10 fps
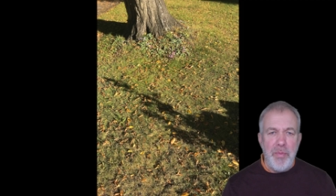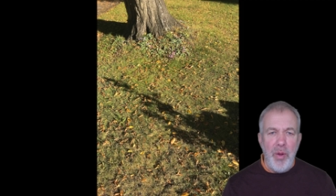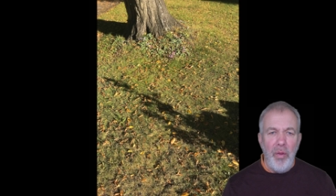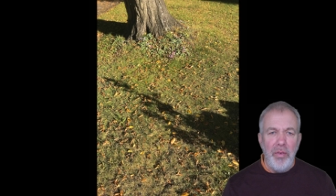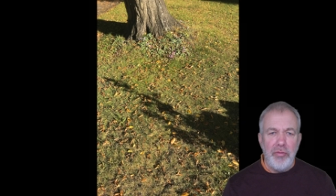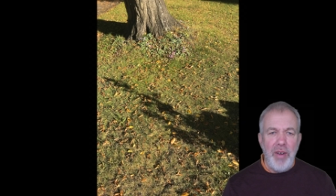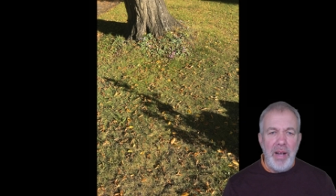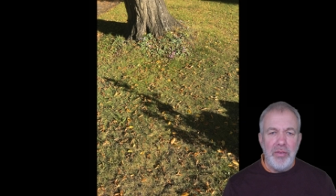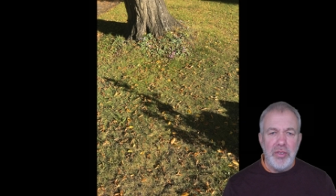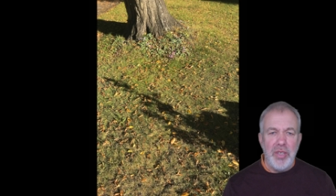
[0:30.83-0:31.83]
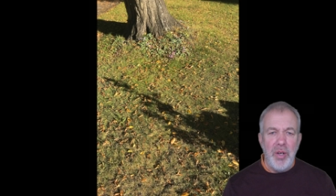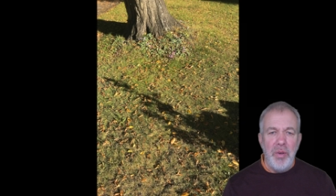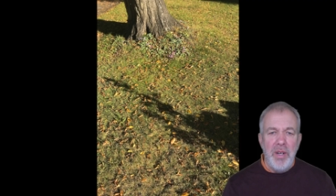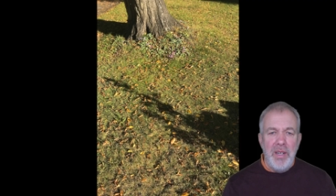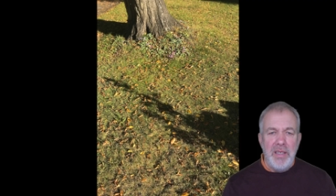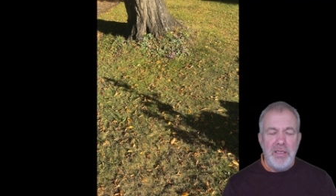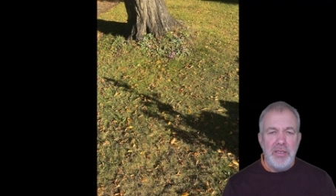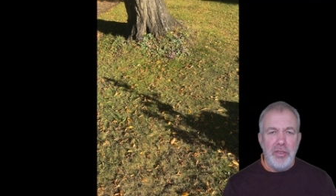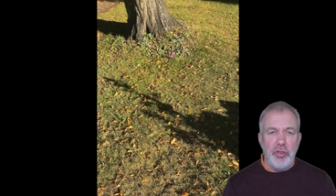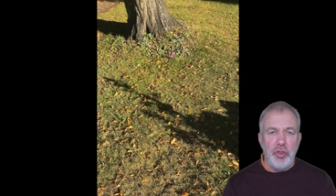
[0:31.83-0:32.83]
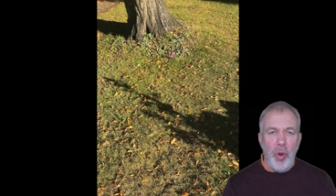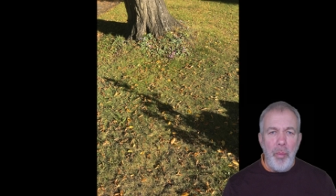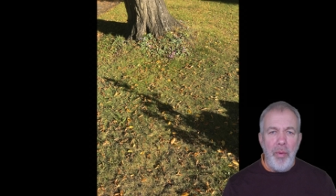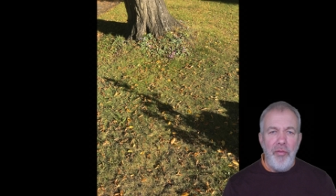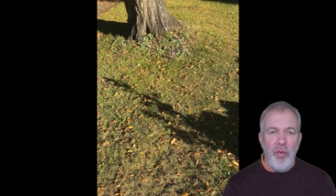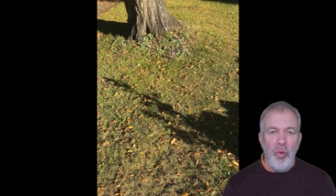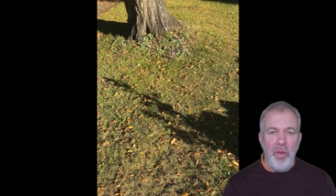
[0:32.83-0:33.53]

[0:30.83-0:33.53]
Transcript: on the ground, so this is a job for the